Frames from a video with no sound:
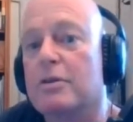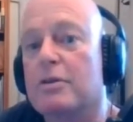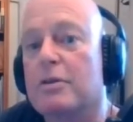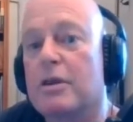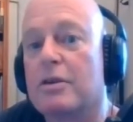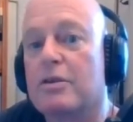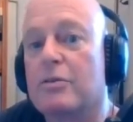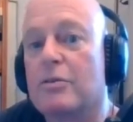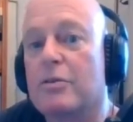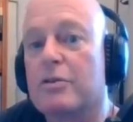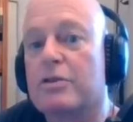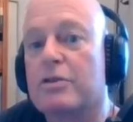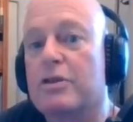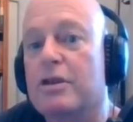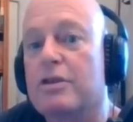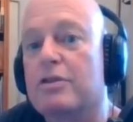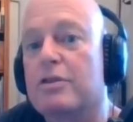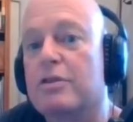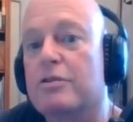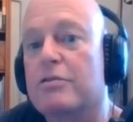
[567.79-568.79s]
going to cross the
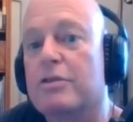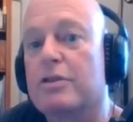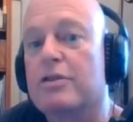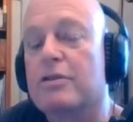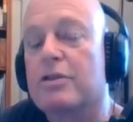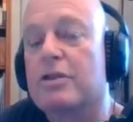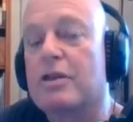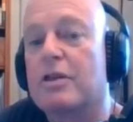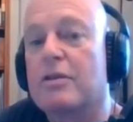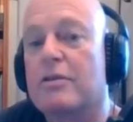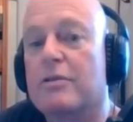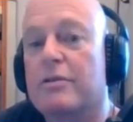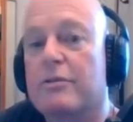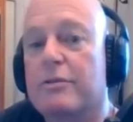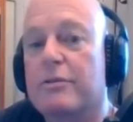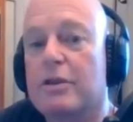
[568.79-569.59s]
estuary to start off,